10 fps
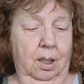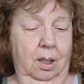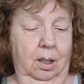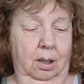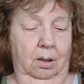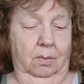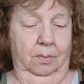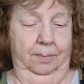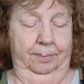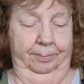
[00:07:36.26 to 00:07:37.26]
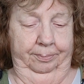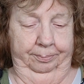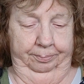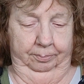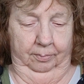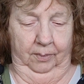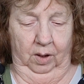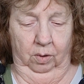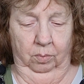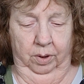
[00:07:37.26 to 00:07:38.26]
You know,
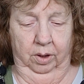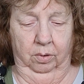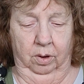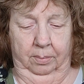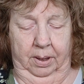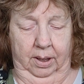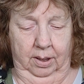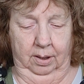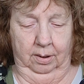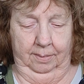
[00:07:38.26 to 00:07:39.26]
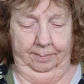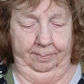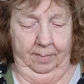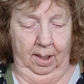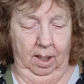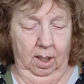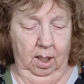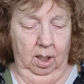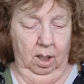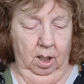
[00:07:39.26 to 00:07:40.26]
we do our best.
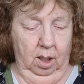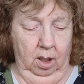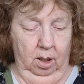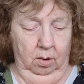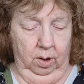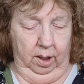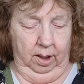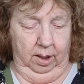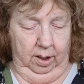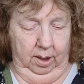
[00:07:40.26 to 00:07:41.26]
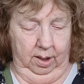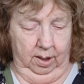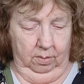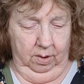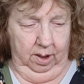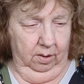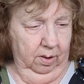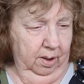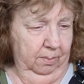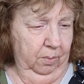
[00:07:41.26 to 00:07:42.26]
Okay, so now
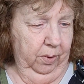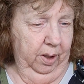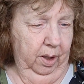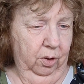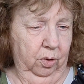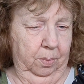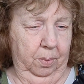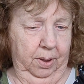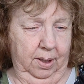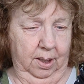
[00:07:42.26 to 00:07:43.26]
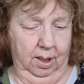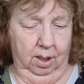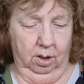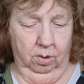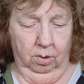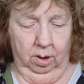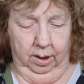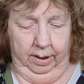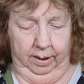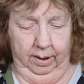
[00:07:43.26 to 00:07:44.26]
I'm ready to press these 2
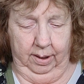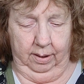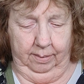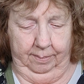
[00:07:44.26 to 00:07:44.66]
legs.